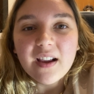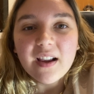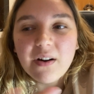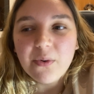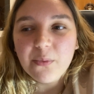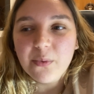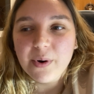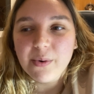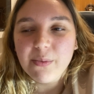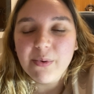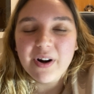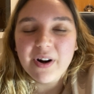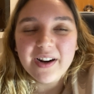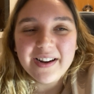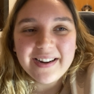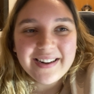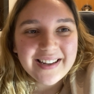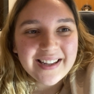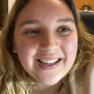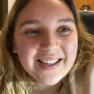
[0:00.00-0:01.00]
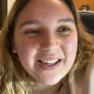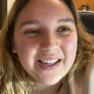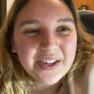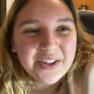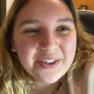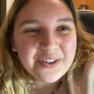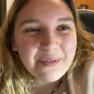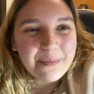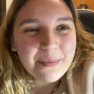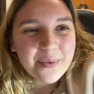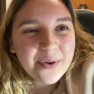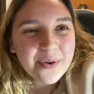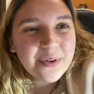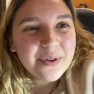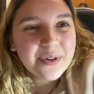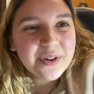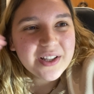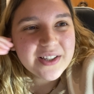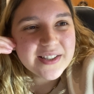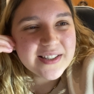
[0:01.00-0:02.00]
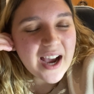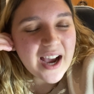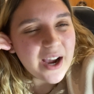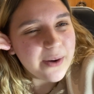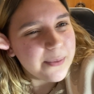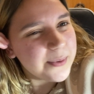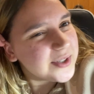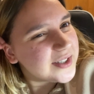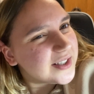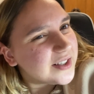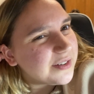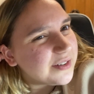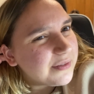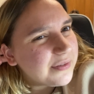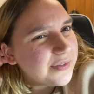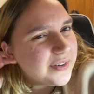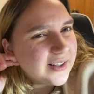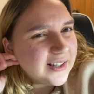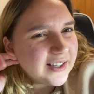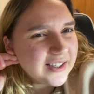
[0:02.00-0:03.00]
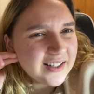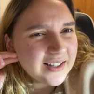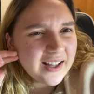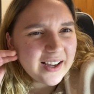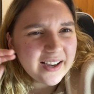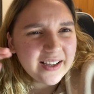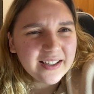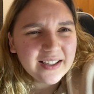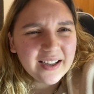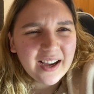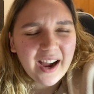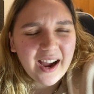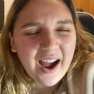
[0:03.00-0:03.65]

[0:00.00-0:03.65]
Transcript: we weren't in a good mood because i wasn't feeling like